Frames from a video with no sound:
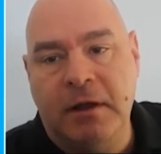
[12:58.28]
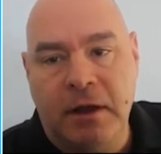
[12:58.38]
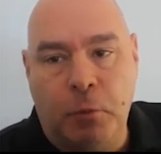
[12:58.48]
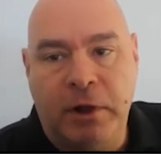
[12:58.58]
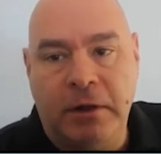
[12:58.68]

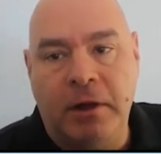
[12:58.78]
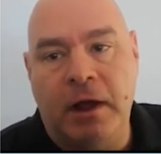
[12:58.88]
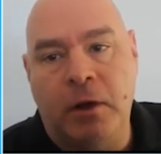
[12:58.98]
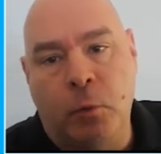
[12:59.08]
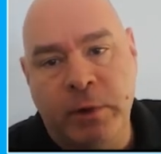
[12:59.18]

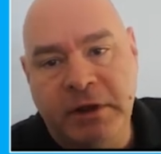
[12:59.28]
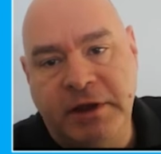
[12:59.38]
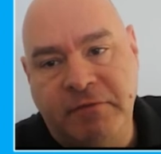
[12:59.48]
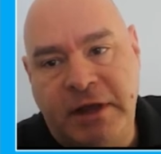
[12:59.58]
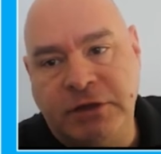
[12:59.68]
Well, we in
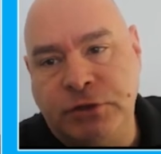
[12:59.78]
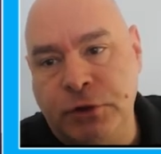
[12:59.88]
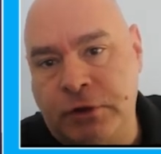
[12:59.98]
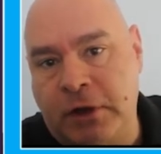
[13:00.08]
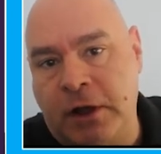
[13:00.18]
DevNet
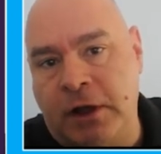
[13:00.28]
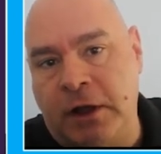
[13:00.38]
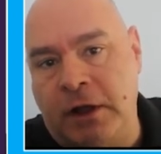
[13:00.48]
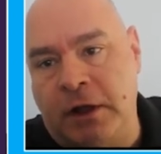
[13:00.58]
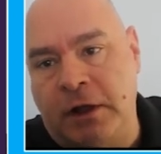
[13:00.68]
took
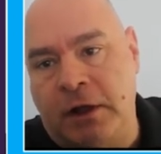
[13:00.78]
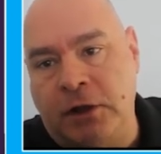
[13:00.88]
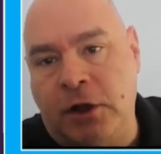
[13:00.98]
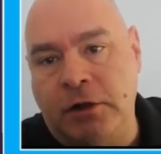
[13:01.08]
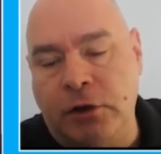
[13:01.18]
a
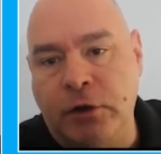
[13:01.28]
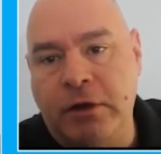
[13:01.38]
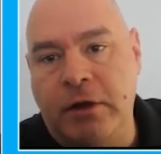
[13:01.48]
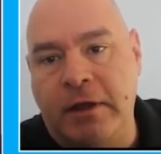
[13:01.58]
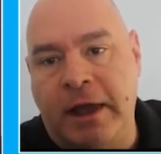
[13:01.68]
long
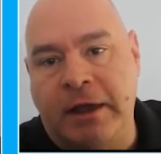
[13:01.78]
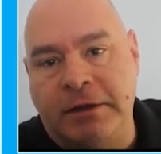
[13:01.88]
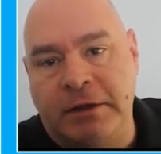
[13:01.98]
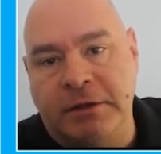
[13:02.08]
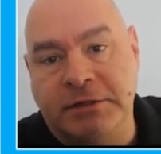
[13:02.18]
look
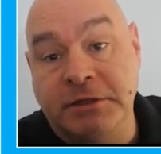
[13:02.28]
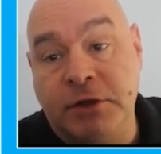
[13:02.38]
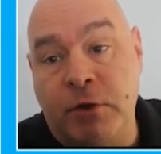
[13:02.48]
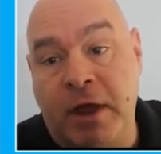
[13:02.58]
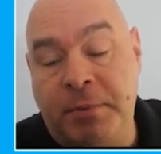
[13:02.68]
at
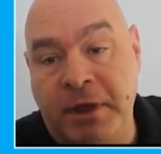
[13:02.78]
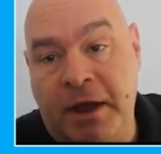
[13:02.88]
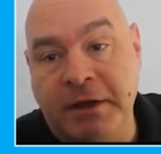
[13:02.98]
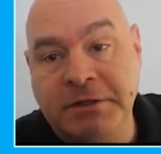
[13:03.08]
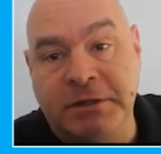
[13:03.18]
Cisco
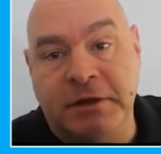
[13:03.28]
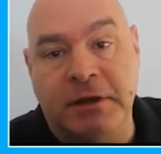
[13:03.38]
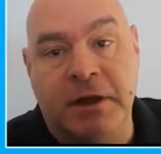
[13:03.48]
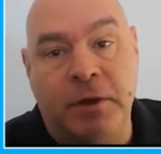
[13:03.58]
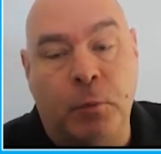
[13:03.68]
APIs
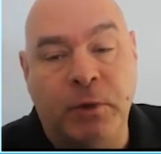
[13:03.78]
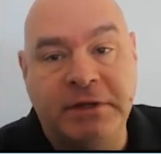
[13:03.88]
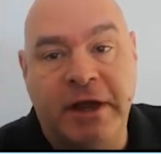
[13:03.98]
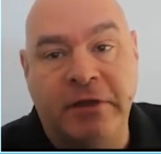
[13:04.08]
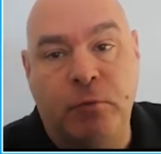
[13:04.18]
and
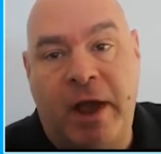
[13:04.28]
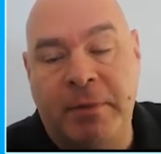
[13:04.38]
went down the rabbit